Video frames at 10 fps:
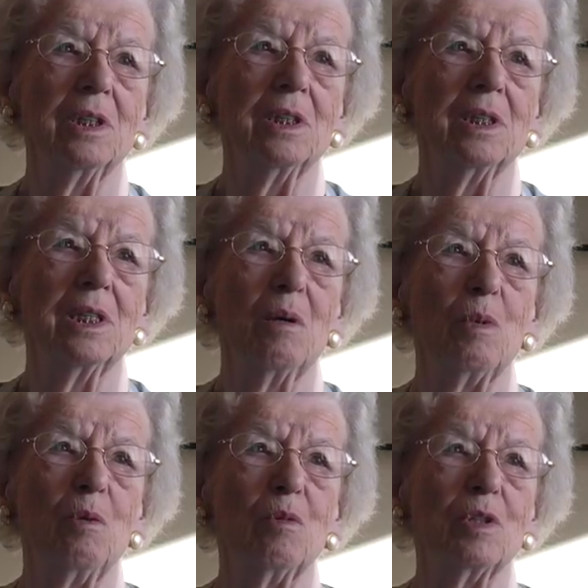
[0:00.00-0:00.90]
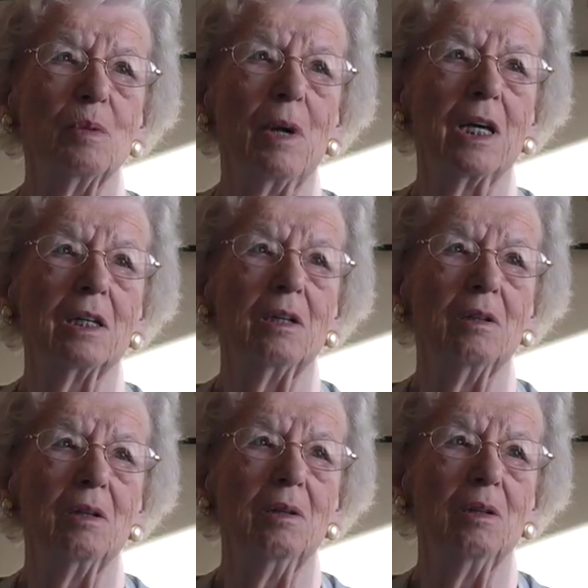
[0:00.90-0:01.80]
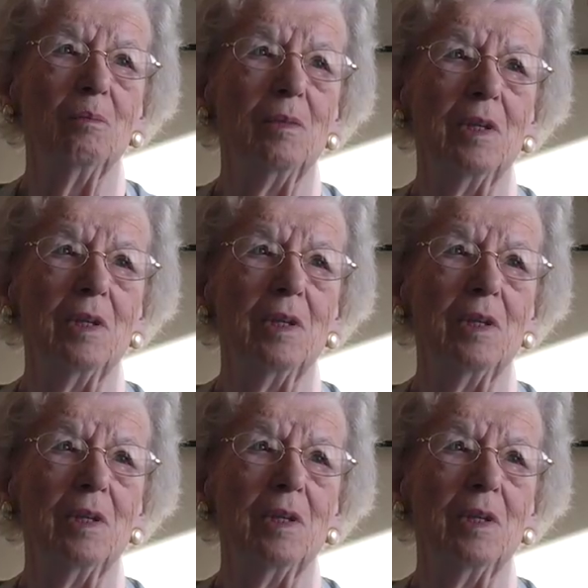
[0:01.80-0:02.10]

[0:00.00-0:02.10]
semi-respected them